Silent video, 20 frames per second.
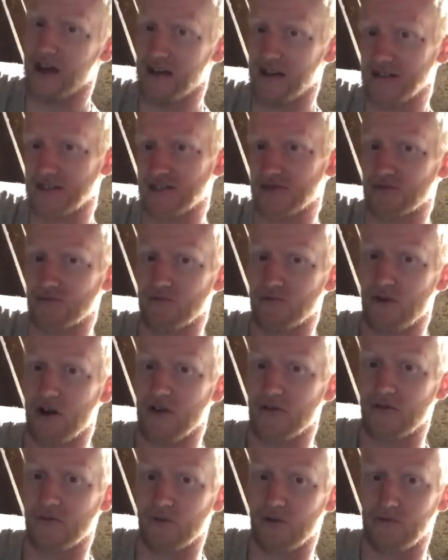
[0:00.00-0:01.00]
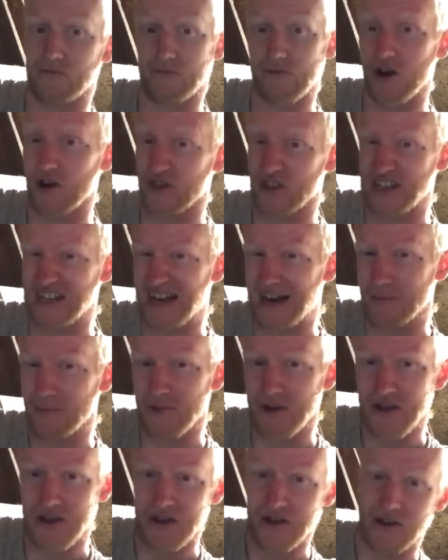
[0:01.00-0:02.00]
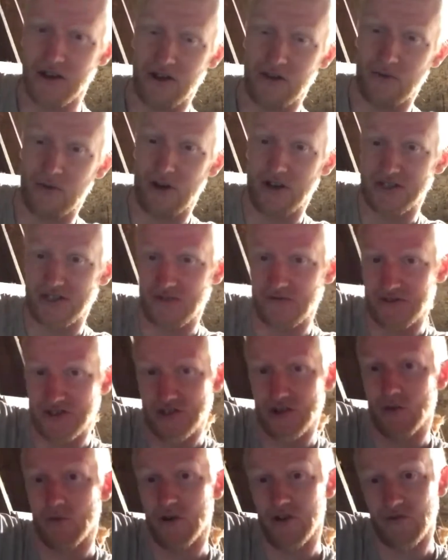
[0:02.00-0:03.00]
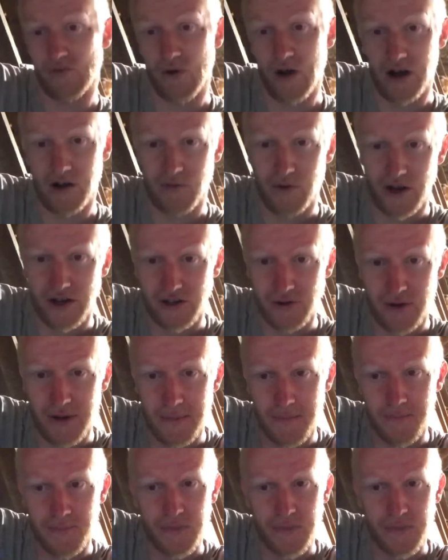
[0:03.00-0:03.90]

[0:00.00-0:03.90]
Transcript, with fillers: it's worth worth the damn. Otherwise, if it's not worthwhile, why do it?